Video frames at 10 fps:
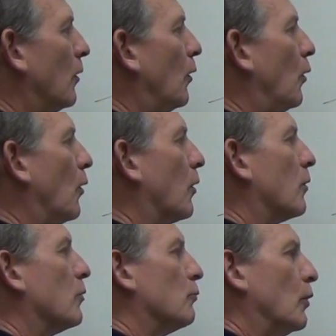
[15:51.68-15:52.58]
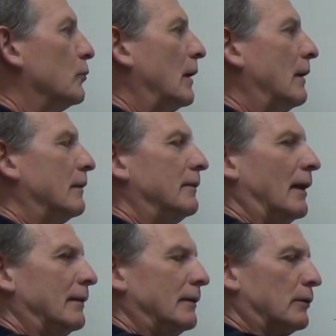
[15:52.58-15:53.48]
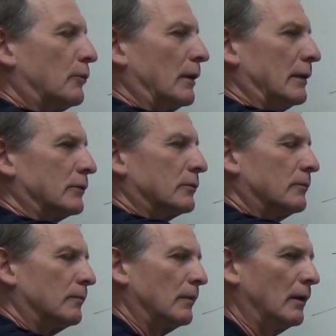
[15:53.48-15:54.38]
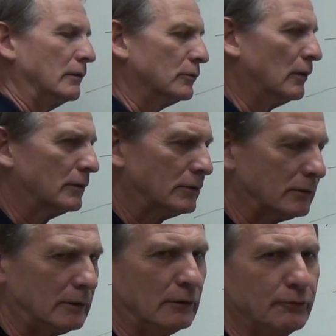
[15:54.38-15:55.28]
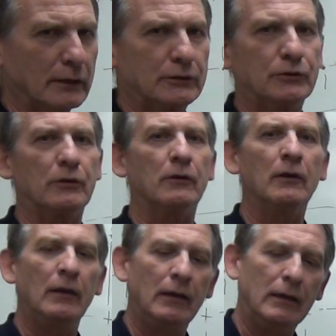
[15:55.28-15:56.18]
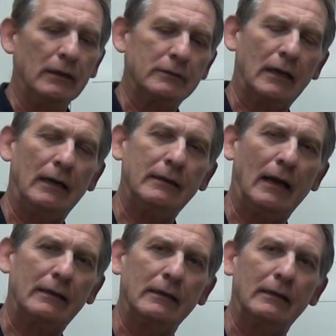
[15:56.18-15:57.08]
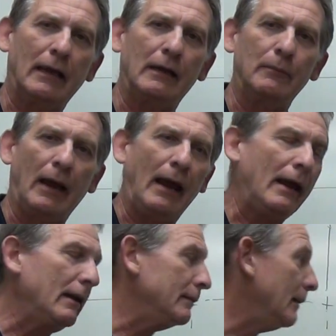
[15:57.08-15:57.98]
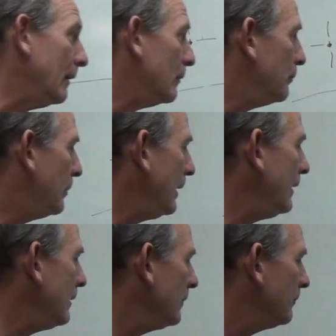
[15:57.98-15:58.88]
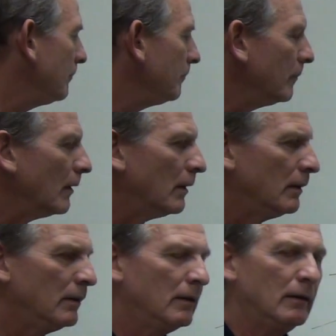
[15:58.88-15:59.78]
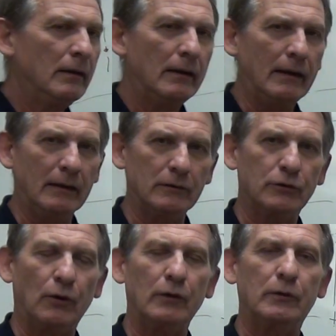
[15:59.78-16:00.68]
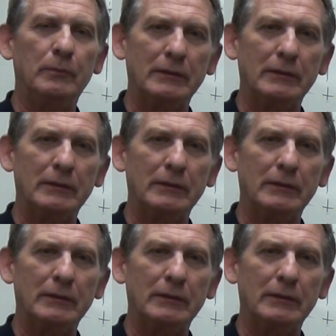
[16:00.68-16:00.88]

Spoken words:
or rotated 90 degrees. As long as it's in the fixture, it's contacting datum A and datum B. It is going to be